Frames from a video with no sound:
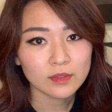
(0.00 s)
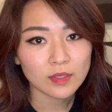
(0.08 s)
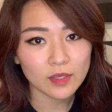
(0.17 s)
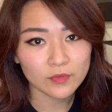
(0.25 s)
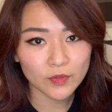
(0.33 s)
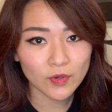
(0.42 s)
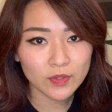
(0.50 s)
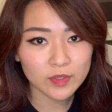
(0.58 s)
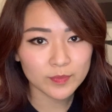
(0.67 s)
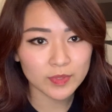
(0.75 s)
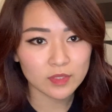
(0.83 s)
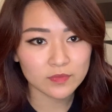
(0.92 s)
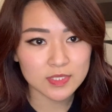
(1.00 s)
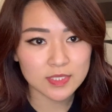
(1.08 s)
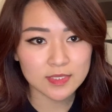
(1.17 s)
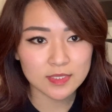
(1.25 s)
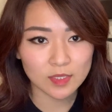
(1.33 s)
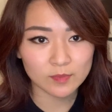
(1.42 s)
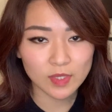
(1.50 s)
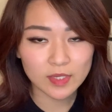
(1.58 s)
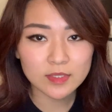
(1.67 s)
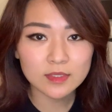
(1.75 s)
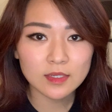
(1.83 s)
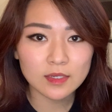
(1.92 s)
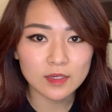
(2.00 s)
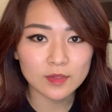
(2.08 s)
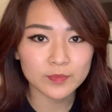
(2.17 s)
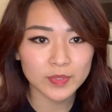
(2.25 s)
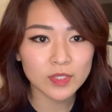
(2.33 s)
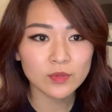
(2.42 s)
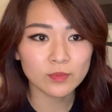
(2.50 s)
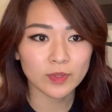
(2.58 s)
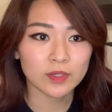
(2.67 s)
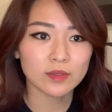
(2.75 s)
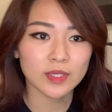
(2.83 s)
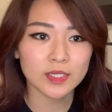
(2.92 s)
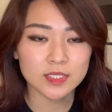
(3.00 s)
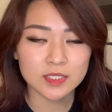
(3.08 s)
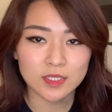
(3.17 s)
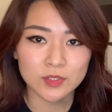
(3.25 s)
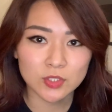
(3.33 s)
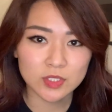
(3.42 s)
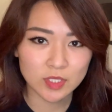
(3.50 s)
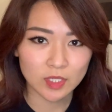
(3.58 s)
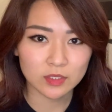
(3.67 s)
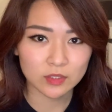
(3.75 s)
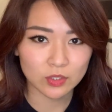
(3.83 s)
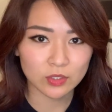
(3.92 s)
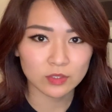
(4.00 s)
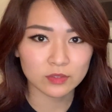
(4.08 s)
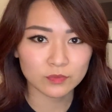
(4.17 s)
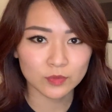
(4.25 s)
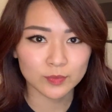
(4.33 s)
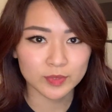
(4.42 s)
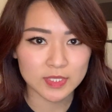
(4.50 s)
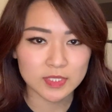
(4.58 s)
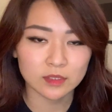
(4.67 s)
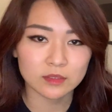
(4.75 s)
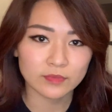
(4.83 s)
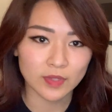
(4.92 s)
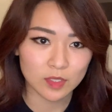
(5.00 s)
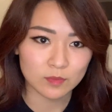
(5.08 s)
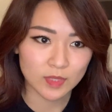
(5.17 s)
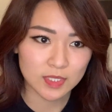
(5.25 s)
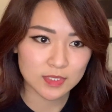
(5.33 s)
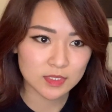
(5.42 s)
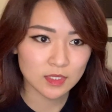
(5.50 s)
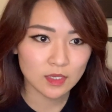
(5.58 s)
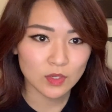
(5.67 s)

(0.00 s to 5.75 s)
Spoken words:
If you're on a bit of a set timeline, be aware that extensions can occur for pre-sale developments.